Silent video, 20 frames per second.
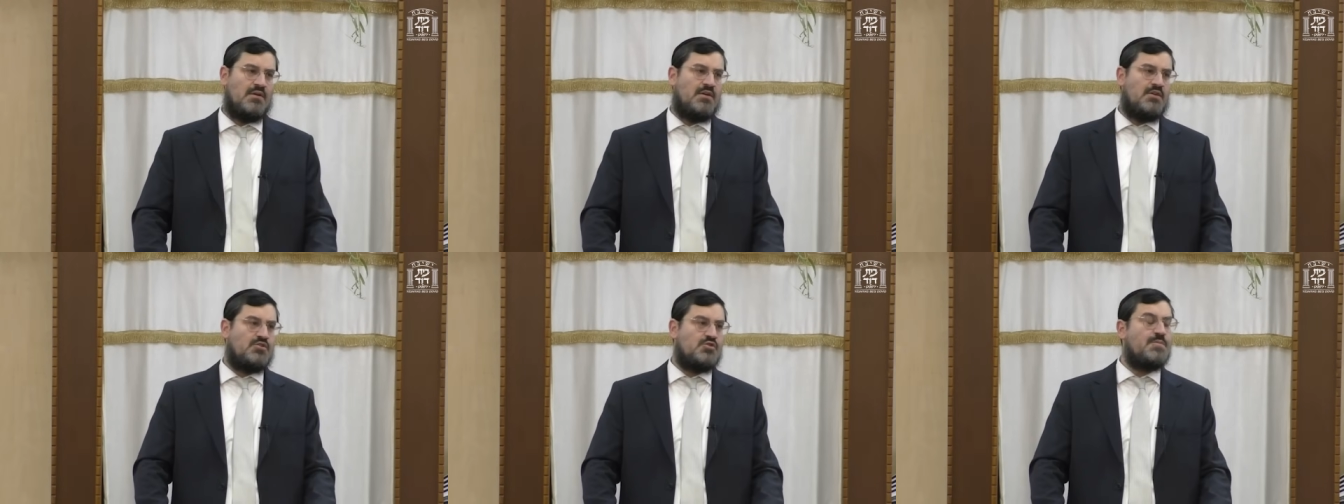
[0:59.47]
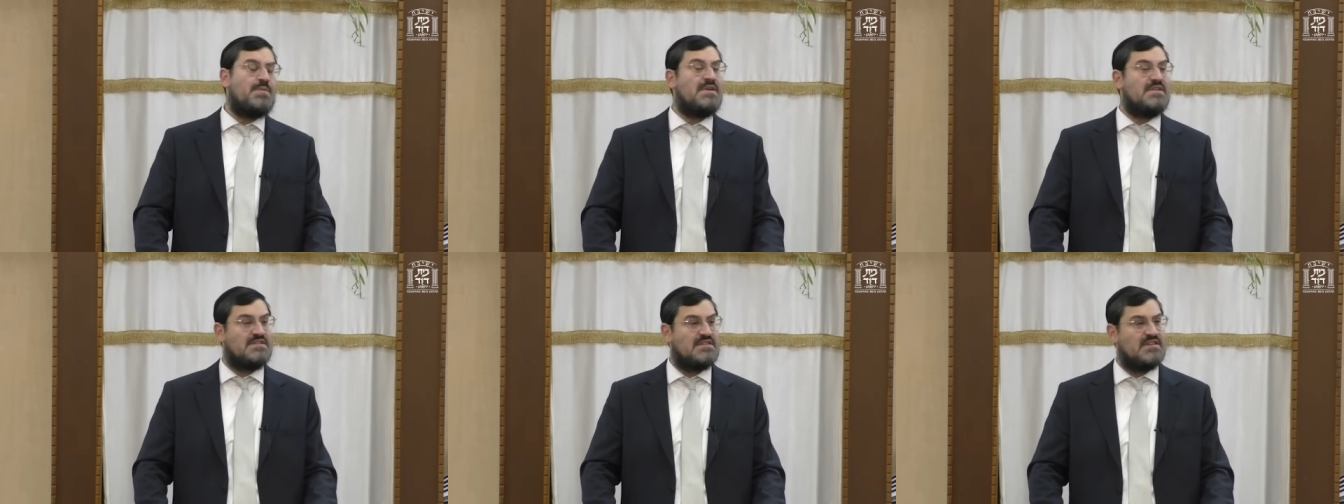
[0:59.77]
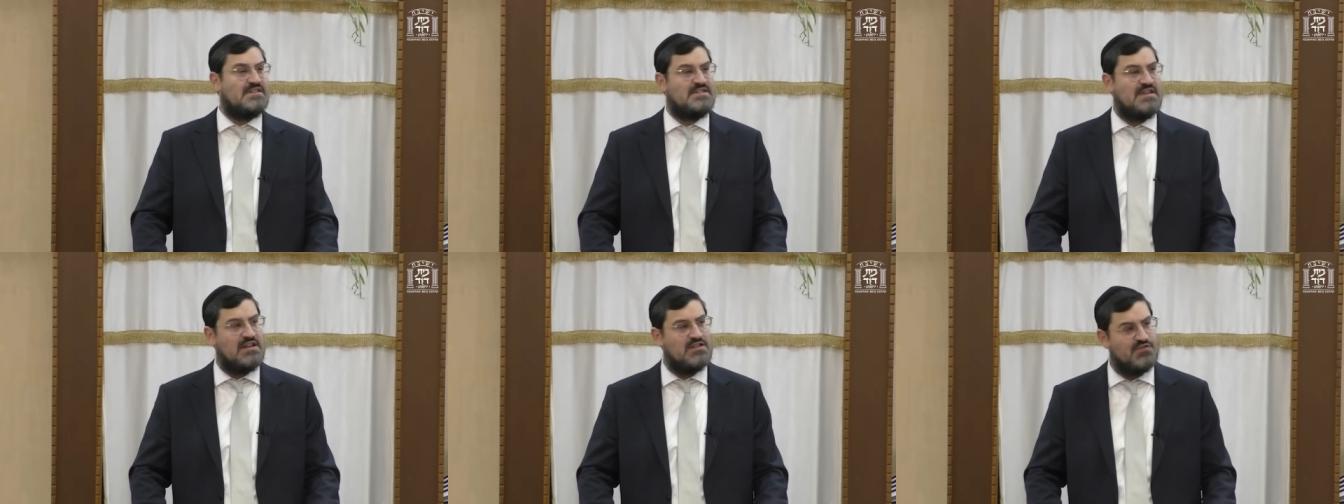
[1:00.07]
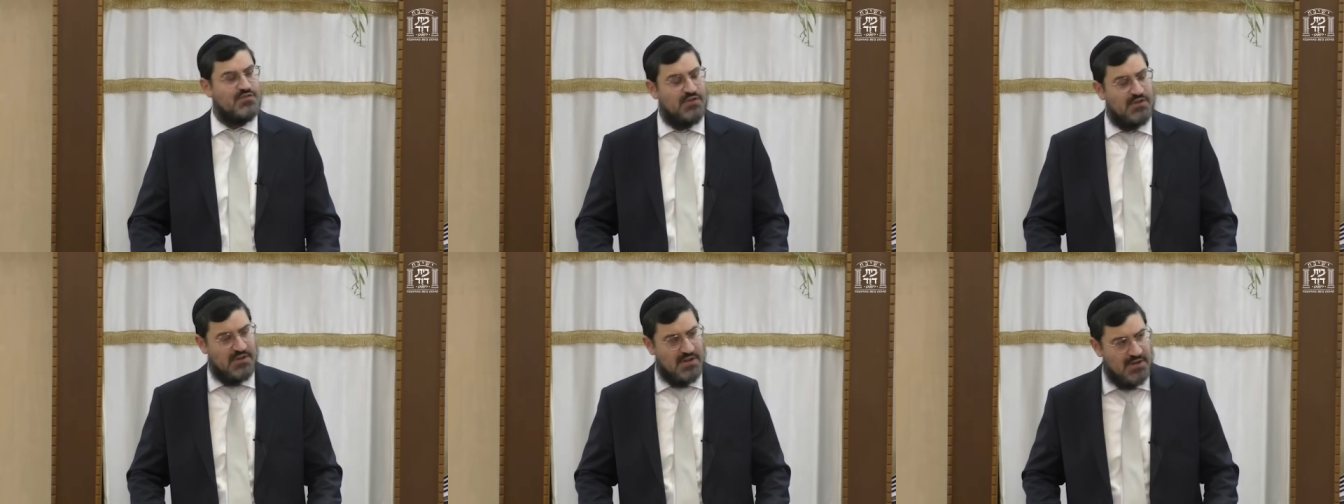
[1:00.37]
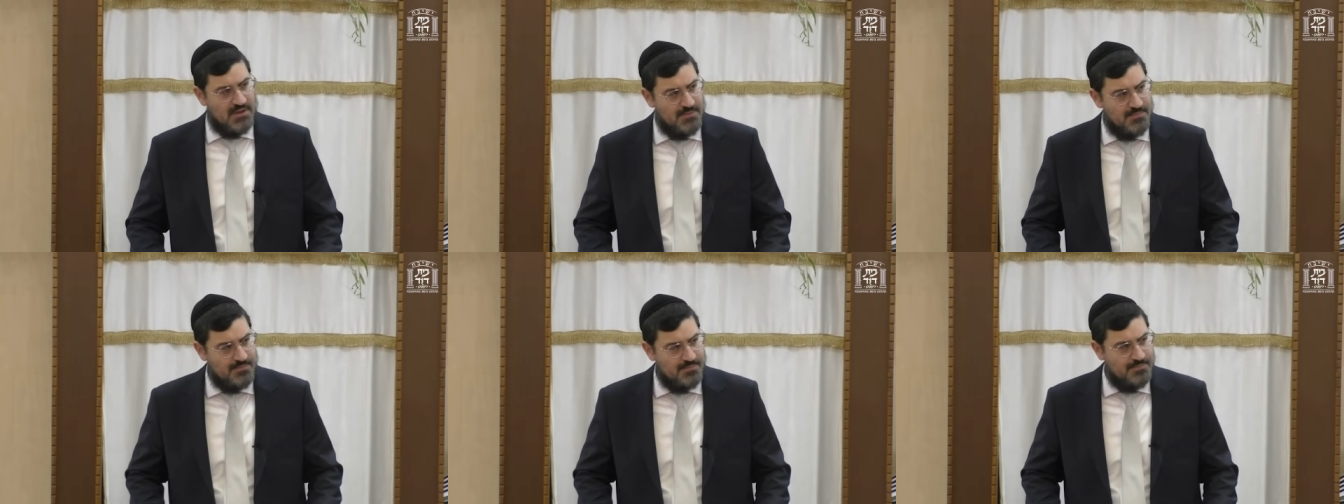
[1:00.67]
should be a successful
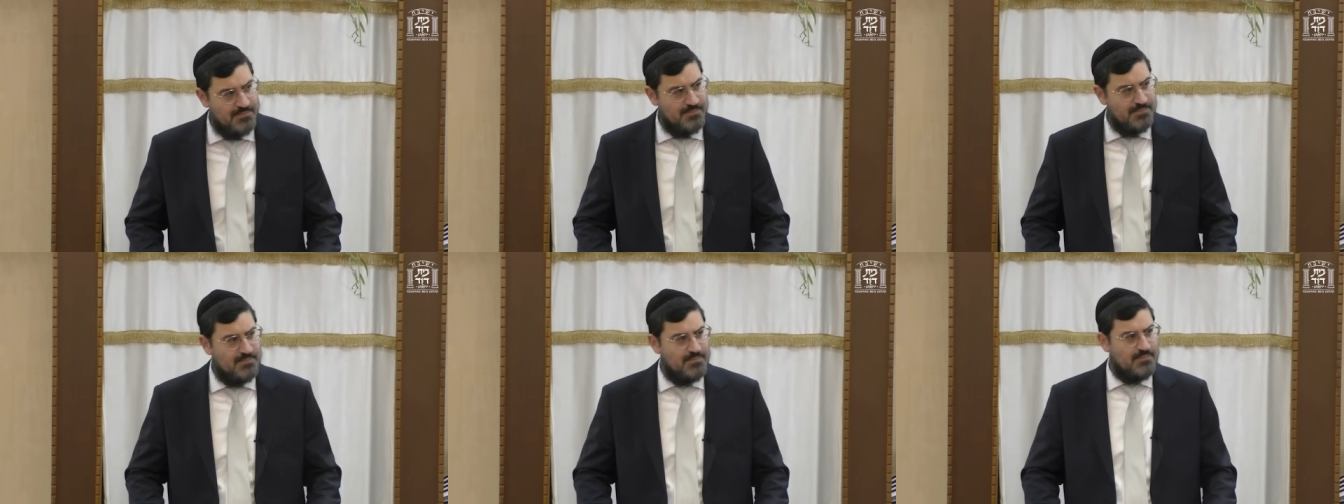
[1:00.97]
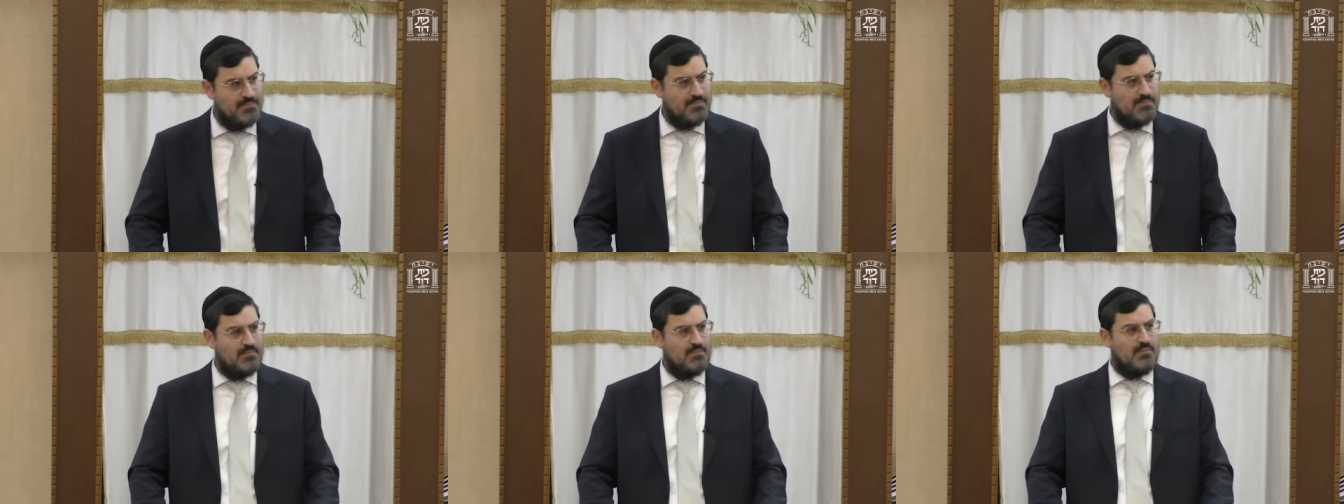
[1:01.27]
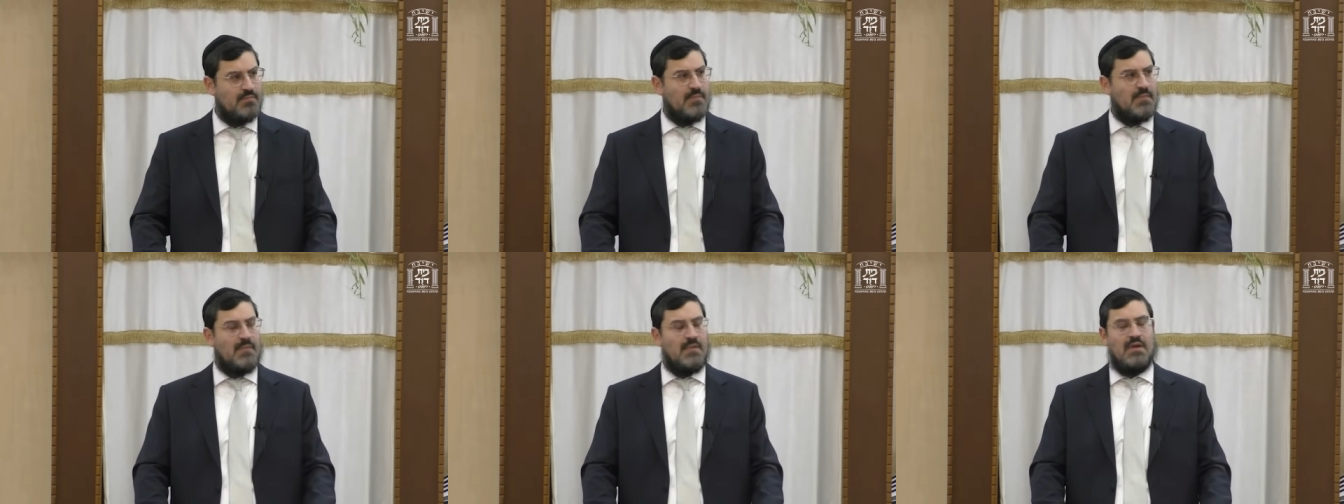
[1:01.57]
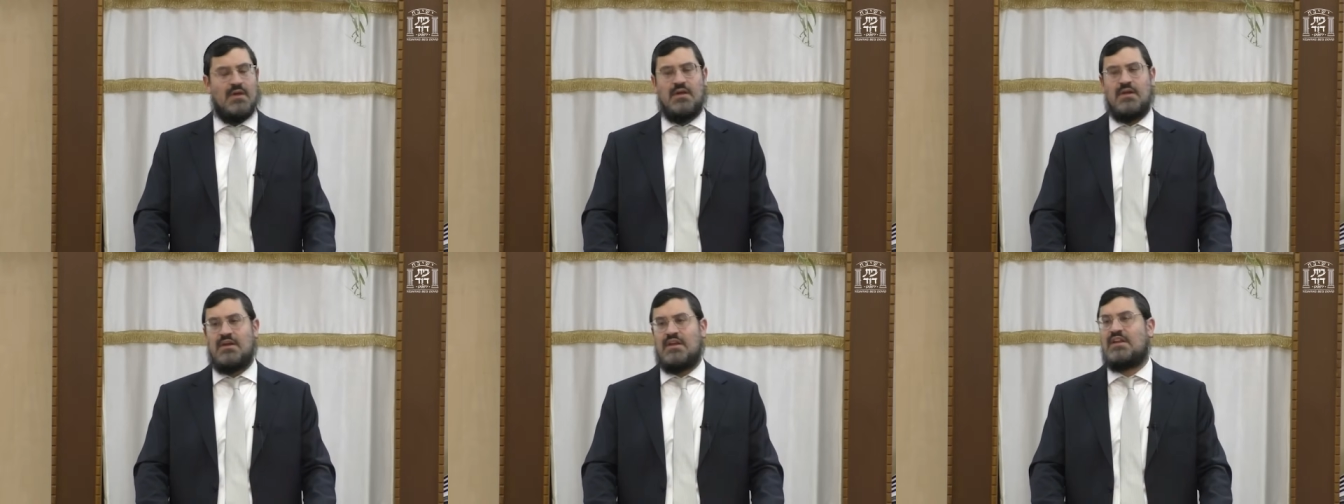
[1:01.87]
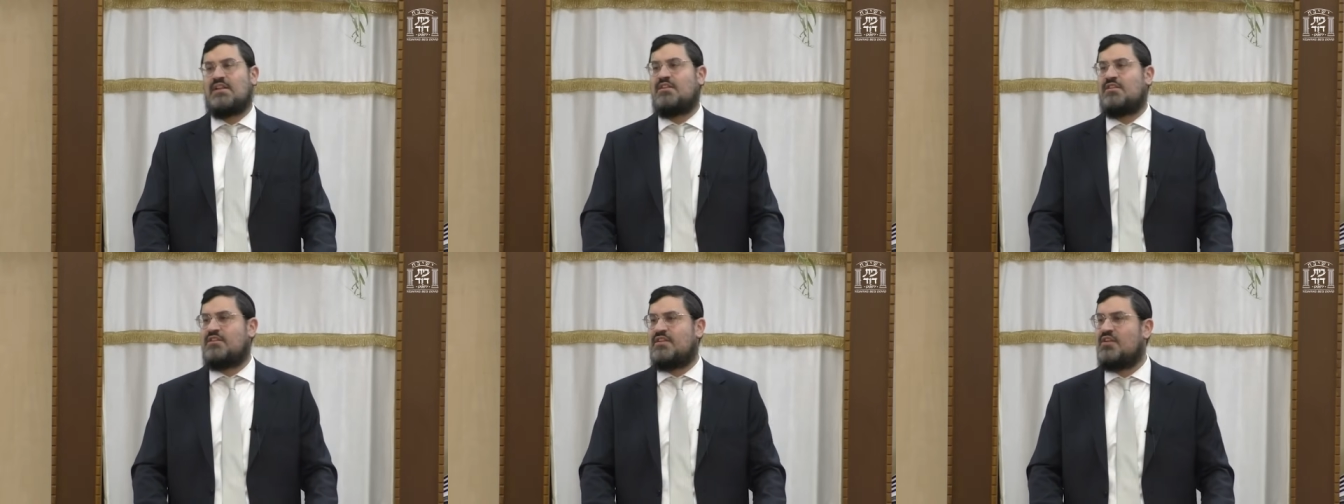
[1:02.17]
year.
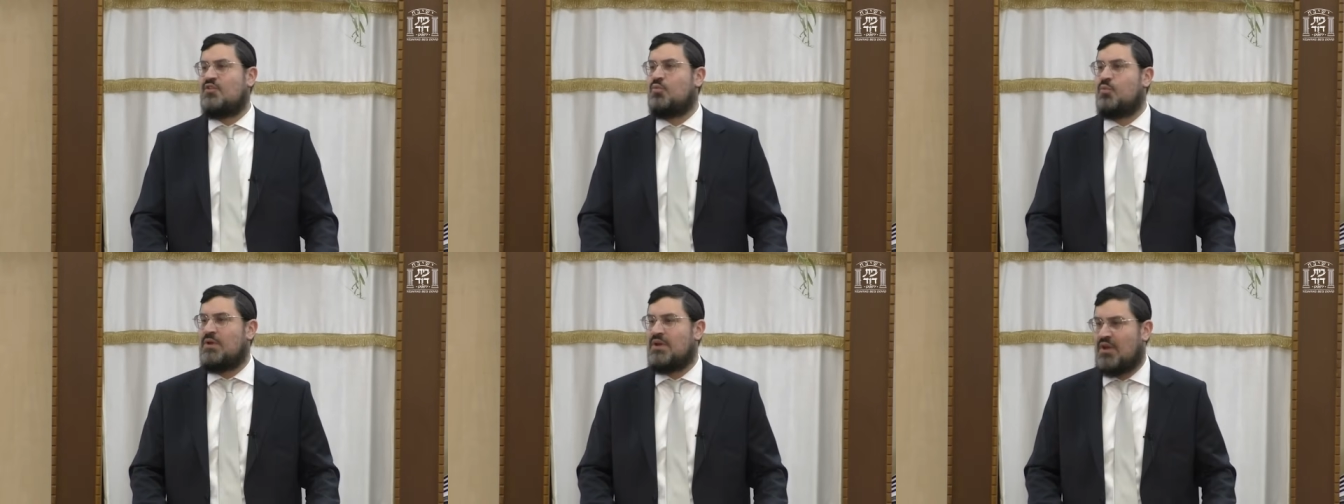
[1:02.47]
Little did we